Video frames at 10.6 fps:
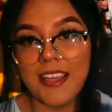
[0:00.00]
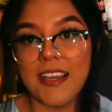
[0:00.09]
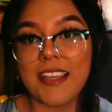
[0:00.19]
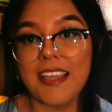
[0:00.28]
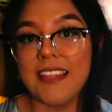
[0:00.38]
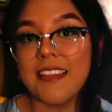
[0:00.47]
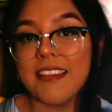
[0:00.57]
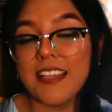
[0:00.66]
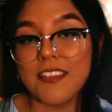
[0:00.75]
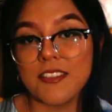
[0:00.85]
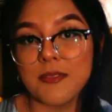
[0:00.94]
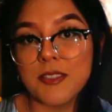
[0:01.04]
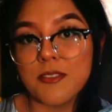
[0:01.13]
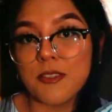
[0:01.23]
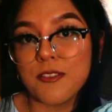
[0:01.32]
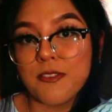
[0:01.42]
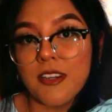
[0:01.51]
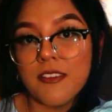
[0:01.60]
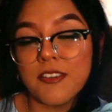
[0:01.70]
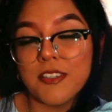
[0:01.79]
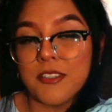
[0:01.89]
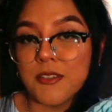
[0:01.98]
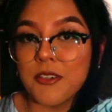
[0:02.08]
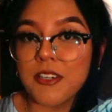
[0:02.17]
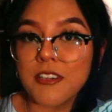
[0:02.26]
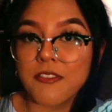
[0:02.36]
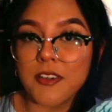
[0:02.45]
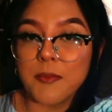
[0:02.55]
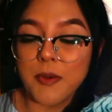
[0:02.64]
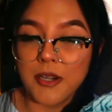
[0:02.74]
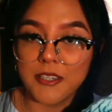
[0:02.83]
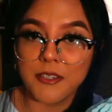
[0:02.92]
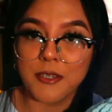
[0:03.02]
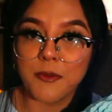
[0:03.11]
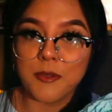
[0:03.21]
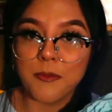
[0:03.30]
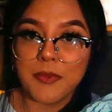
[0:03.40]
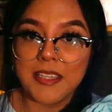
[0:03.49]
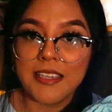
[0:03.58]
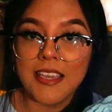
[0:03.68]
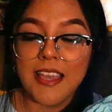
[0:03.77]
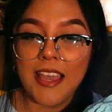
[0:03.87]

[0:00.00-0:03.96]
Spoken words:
Again, thank you so much, Rose Forever New York, for partnering with me,